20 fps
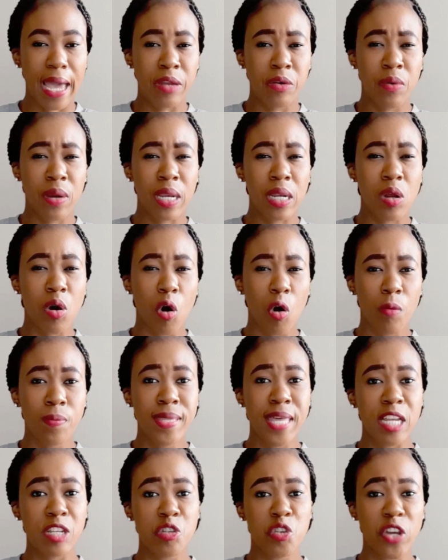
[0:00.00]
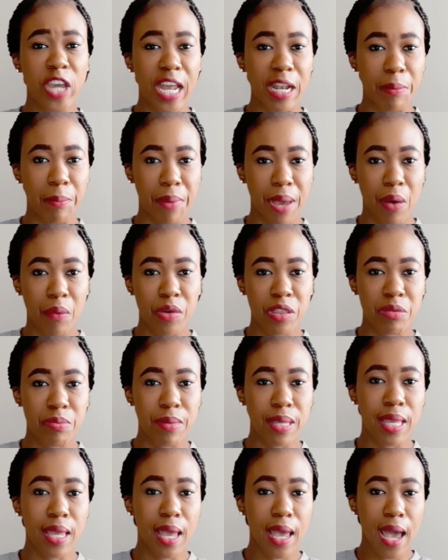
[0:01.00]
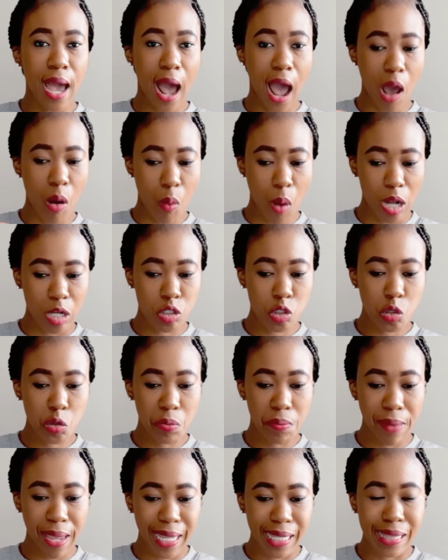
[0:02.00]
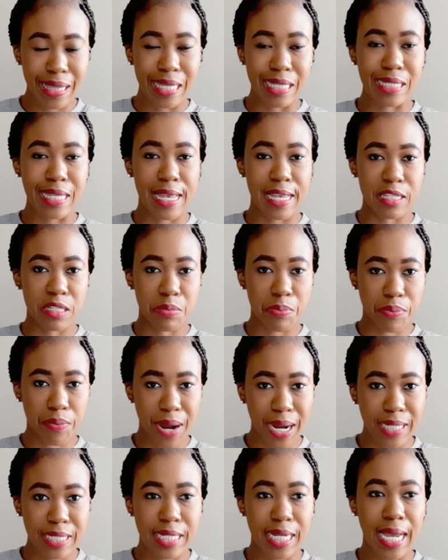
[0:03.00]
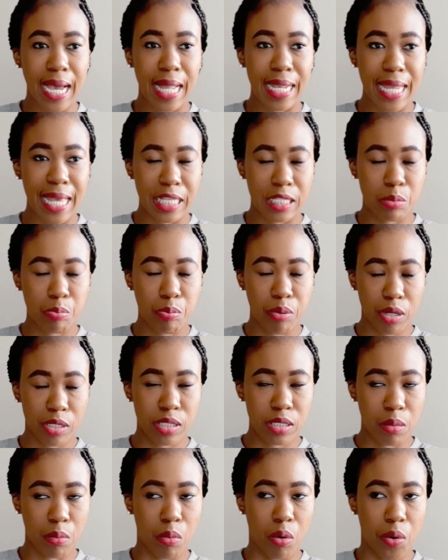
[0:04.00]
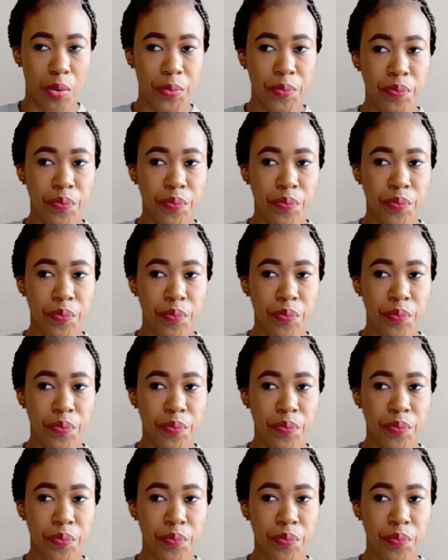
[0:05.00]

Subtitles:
really hope that you can bear with me. I want to make this as practical as possible.